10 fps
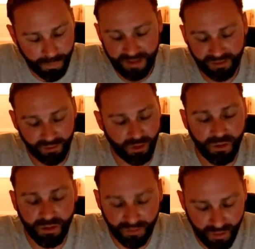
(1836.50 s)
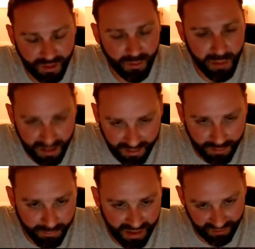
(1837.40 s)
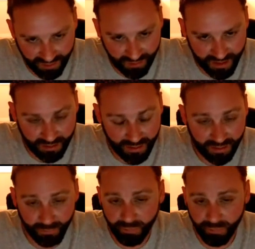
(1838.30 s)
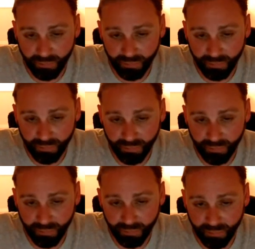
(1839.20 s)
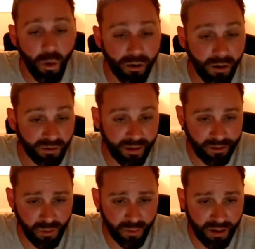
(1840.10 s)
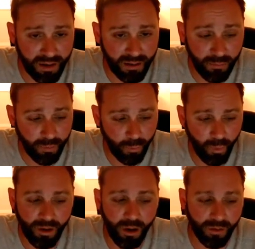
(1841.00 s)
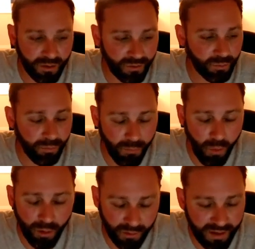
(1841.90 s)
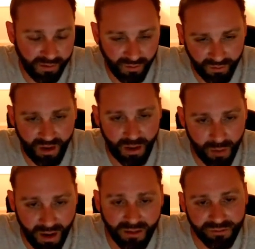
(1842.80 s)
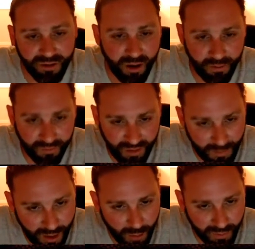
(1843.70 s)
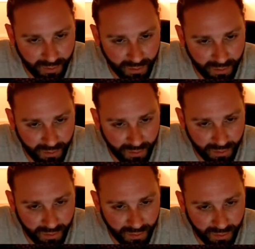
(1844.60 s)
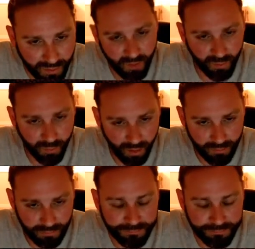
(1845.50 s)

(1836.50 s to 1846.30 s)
as good as you can make it, basically. And no matter what alternator you buy, we all use more or less the same rectifier, same output, for the most part.